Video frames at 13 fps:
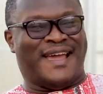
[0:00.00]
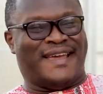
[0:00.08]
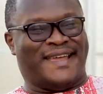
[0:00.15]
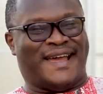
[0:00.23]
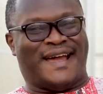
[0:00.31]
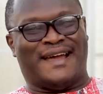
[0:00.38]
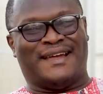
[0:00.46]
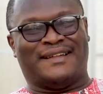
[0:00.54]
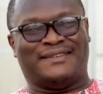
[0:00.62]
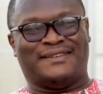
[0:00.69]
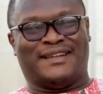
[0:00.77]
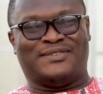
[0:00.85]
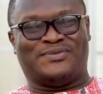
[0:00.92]
Yeah,
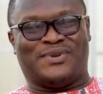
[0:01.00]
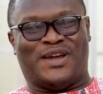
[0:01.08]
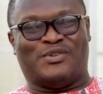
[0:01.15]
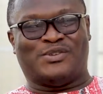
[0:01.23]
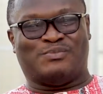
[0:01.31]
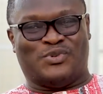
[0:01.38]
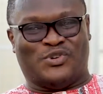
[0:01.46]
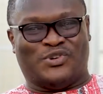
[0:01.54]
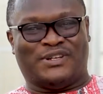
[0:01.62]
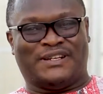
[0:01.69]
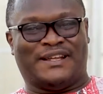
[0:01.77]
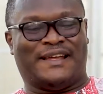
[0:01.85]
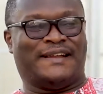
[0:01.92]
and that is where I was
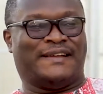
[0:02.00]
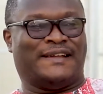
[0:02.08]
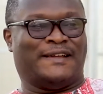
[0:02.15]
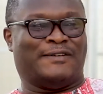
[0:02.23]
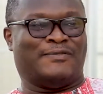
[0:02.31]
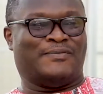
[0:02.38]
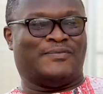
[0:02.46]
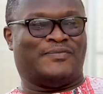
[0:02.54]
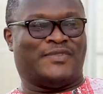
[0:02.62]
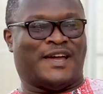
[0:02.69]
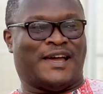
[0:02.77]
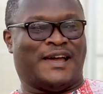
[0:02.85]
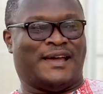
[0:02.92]
born. And
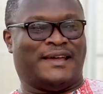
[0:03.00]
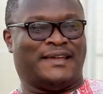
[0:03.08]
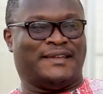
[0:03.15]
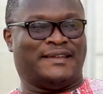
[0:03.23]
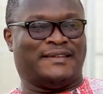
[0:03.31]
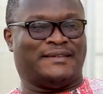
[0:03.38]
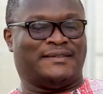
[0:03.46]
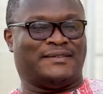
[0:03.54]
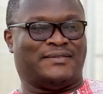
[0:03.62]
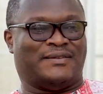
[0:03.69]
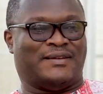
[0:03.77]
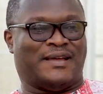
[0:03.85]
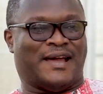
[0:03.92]

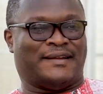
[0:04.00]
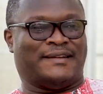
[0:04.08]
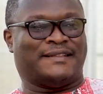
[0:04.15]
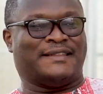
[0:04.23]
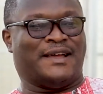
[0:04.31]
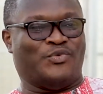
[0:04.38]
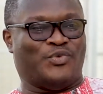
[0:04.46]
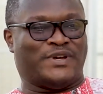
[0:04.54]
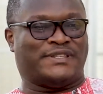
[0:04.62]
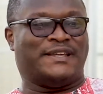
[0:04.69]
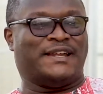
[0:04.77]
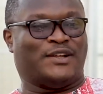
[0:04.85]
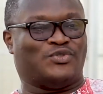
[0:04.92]
at that time, we were
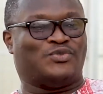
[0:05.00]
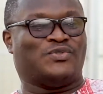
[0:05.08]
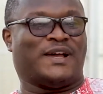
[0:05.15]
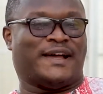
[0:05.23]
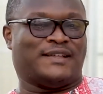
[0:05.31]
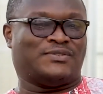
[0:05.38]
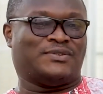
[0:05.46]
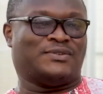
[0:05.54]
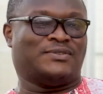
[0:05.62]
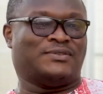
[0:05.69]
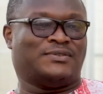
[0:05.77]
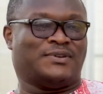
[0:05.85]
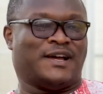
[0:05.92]
staying at Tutuka.
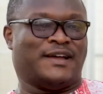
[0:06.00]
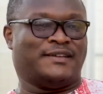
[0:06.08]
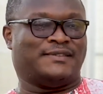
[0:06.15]
So I